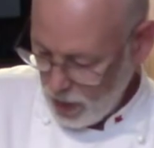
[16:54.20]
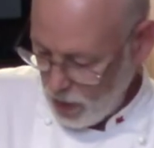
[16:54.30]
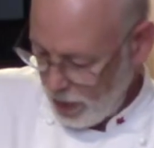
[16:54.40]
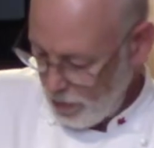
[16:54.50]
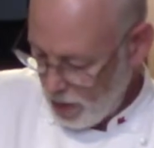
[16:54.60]

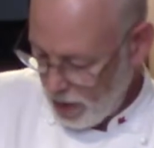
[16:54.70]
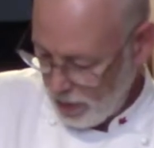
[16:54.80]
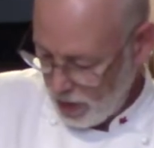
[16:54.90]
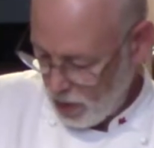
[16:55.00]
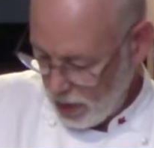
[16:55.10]
cream
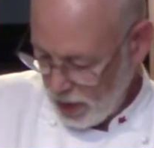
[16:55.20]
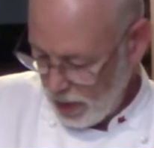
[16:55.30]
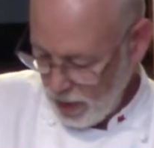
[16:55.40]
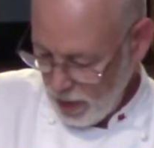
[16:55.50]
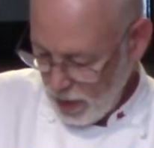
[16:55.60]
topping on it,
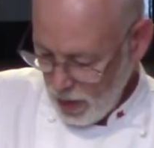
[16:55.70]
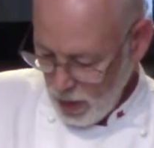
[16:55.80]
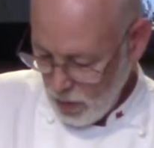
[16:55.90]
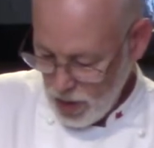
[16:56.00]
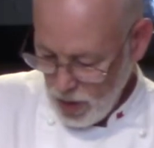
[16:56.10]

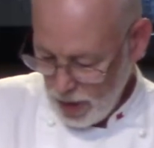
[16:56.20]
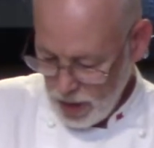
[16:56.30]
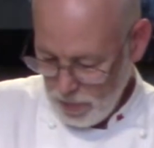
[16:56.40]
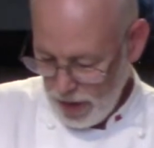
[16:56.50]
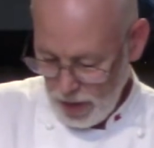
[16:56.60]
which I'll
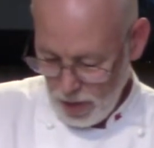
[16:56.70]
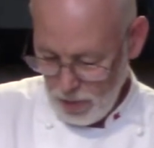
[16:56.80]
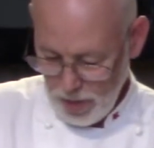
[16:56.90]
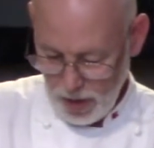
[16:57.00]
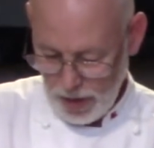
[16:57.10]
explain a
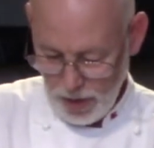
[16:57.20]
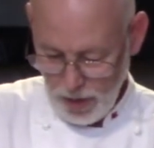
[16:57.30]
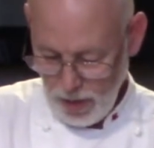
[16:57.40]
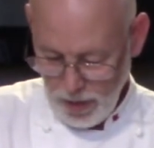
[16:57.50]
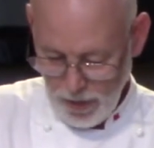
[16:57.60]
little bit
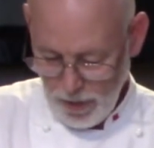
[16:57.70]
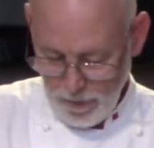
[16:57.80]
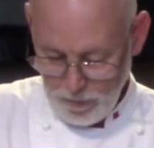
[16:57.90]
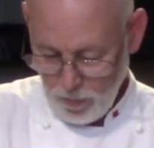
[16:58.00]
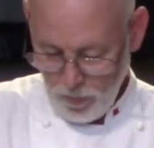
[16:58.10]
later.
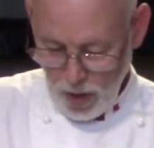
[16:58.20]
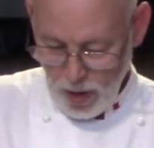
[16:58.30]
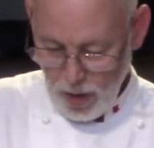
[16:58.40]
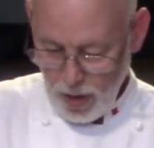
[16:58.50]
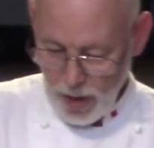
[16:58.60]

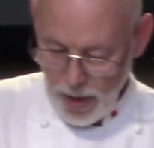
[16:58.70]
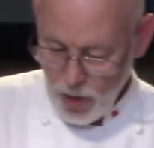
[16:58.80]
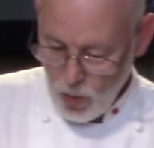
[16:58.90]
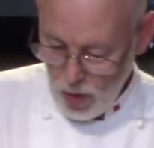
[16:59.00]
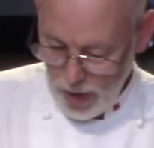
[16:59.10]

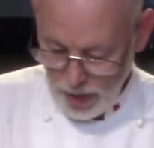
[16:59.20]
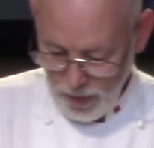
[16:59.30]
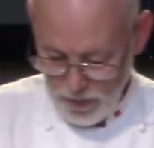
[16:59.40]
This one,